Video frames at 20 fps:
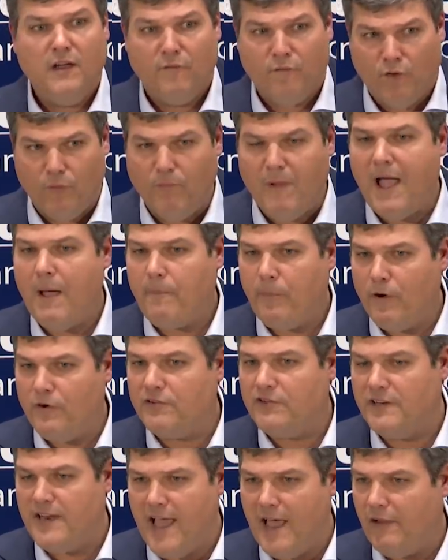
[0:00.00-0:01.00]
for my
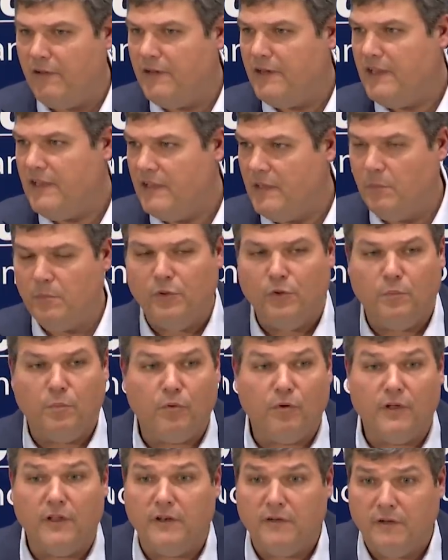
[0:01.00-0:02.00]
personality and the
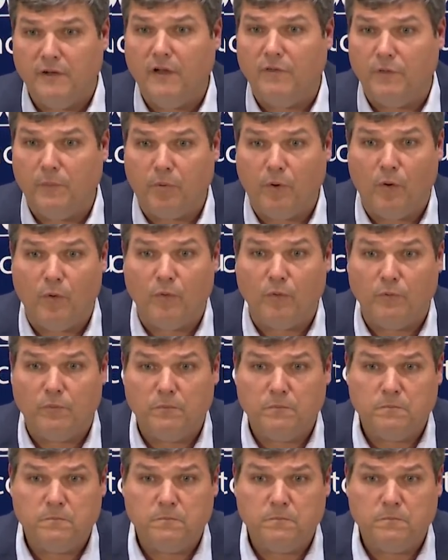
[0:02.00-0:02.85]
blueprint of the program.